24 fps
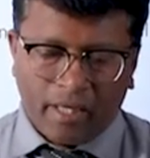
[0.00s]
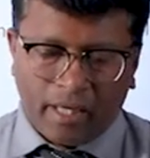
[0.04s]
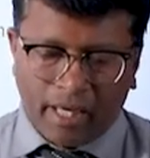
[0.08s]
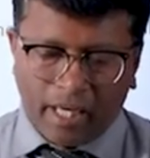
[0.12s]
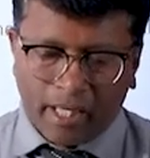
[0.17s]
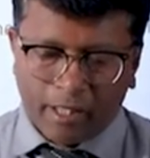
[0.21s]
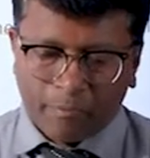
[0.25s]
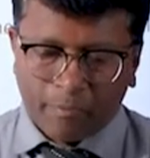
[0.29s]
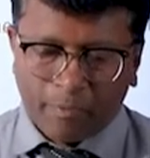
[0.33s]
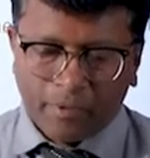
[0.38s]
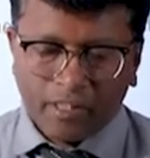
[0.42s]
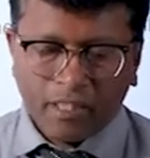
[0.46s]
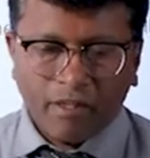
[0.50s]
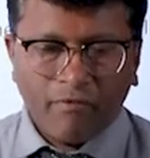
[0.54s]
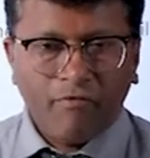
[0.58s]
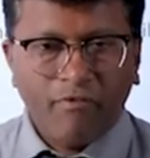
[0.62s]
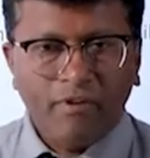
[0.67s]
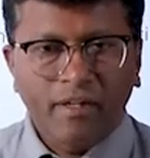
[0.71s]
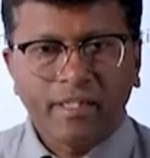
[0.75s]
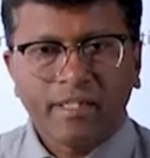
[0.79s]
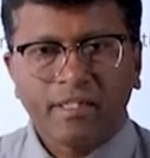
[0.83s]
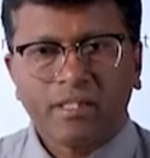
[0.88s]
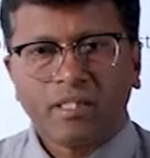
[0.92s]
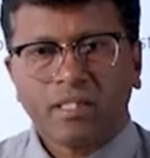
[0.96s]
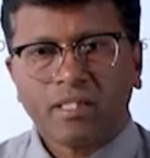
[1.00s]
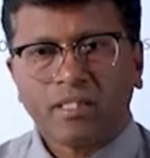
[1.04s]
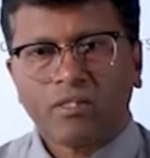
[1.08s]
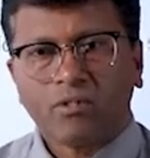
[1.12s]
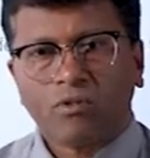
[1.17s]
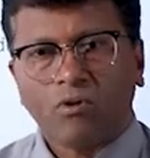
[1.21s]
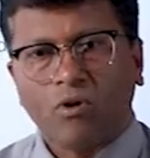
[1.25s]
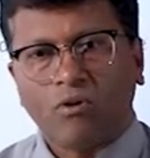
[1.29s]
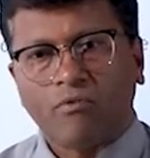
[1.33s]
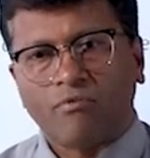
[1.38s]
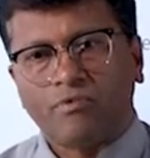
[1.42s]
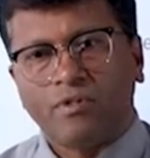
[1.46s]
as per the willingness
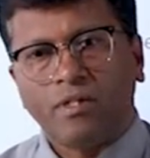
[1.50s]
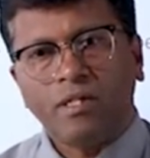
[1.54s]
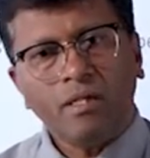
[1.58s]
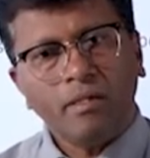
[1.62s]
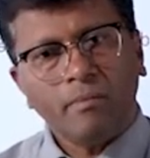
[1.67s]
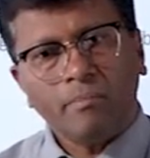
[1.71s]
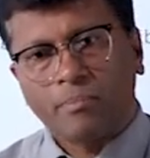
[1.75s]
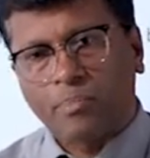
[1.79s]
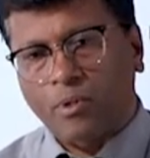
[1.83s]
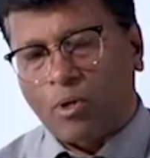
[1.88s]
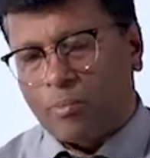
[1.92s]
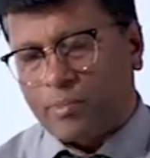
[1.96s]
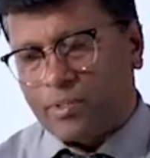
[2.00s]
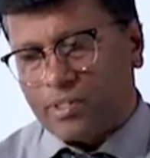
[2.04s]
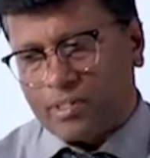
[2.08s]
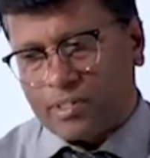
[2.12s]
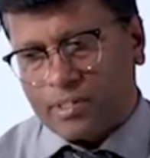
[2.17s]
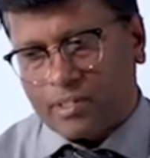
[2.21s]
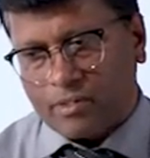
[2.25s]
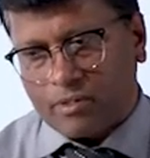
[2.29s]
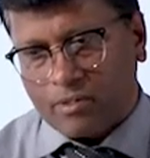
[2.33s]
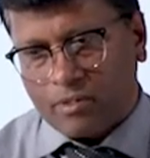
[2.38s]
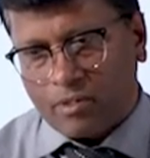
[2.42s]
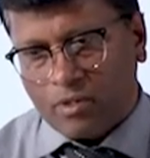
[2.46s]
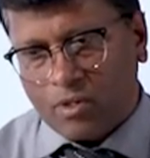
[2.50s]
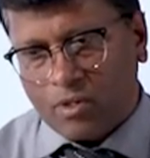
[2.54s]
of the promiser.